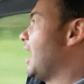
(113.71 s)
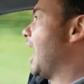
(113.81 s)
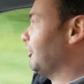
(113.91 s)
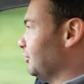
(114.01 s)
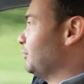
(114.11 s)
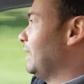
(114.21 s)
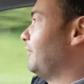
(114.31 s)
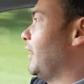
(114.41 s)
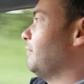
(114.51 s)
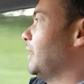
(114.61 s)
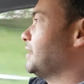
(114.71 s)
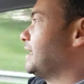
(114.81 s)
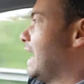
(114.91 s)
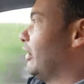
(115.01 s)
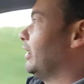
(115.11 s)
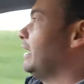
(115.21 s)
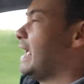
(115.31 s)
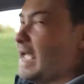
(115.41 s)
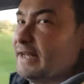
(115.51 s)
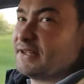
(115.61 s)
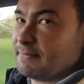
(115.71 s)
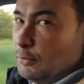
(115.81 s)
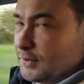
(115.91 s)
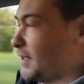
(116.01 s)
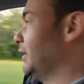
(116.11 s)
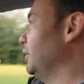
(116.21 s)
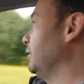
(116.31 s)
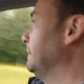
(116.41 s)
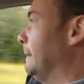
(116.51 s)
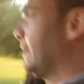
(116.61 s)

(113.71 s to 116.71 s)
125 miles an hour, hence Sports Saloon.